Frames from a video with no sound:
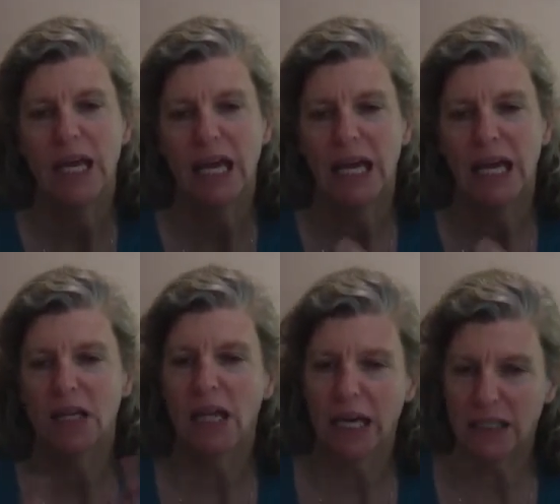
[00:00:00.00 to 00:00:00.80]
and a
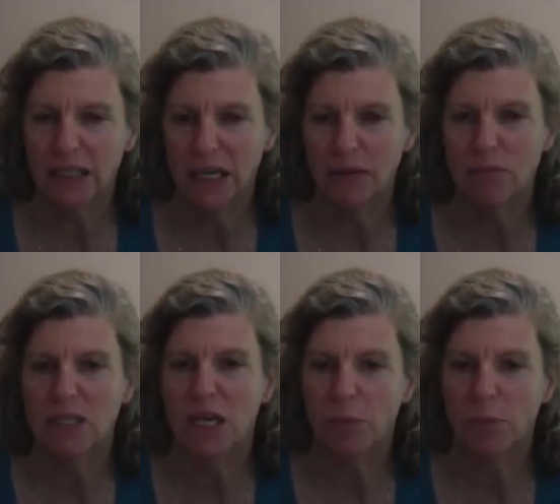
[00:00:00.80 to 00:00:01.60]
lot of times
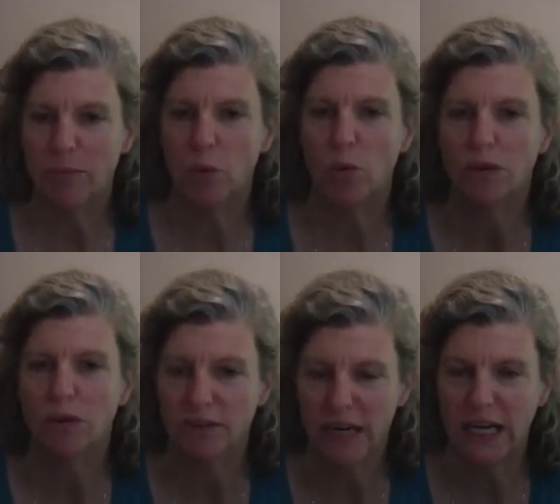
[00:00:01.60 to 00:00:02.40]
how people will
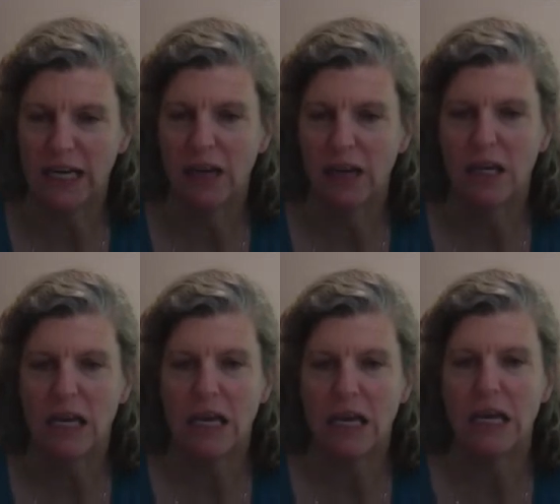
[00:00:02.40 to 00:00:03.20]
define healthy
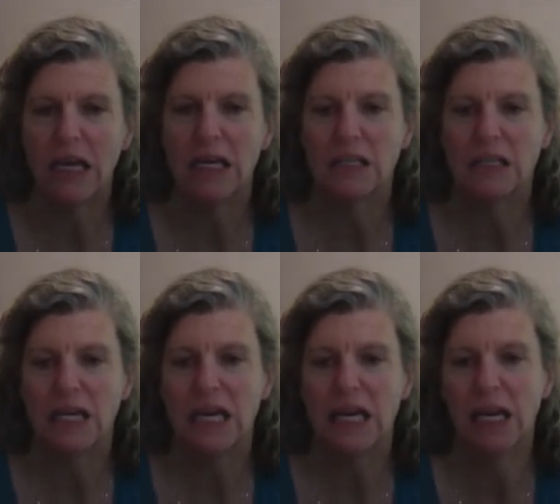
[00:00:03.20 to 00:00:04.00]
eating is
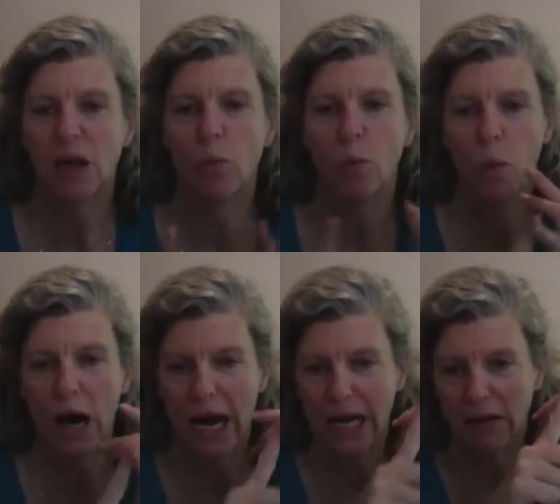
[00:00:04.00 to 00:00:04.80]
eating a
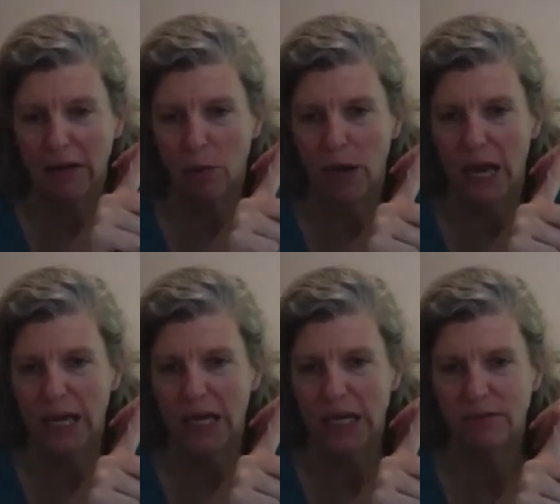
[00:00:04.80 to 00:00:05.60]
wide
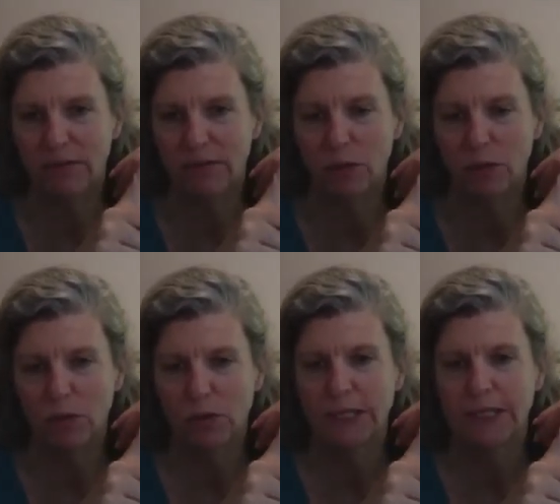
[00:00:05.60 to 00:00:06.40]
variety of food,